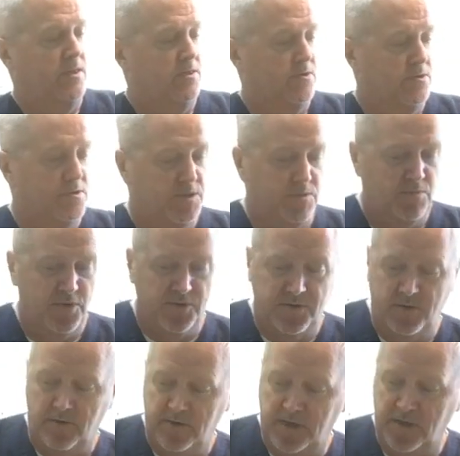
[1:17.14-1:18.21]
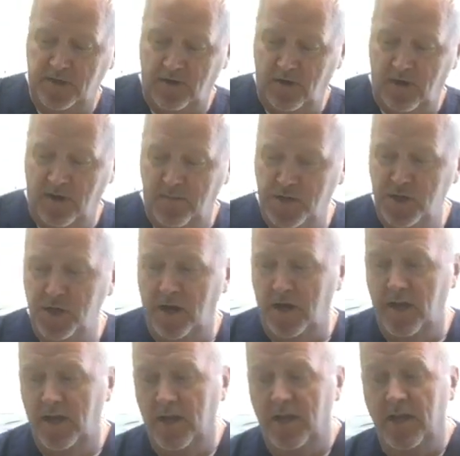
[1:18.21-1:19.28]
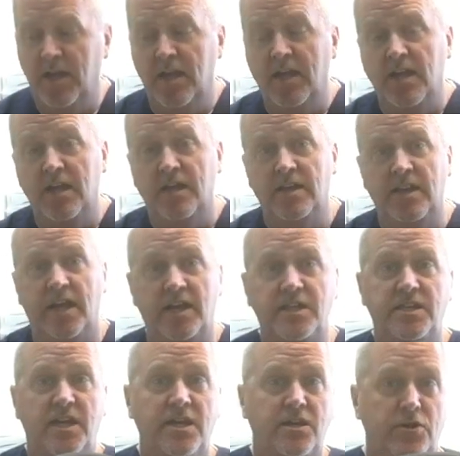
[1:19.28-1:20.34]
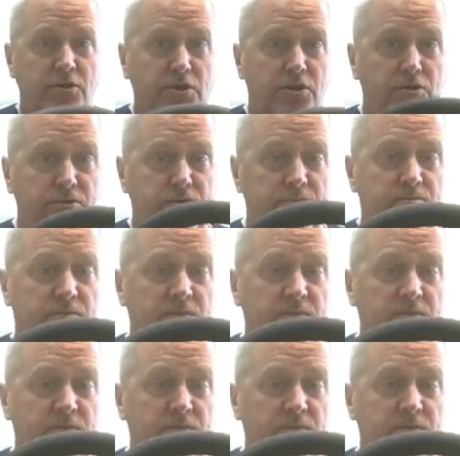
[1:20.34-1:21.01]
Those are both going in the garbage. Now you take your new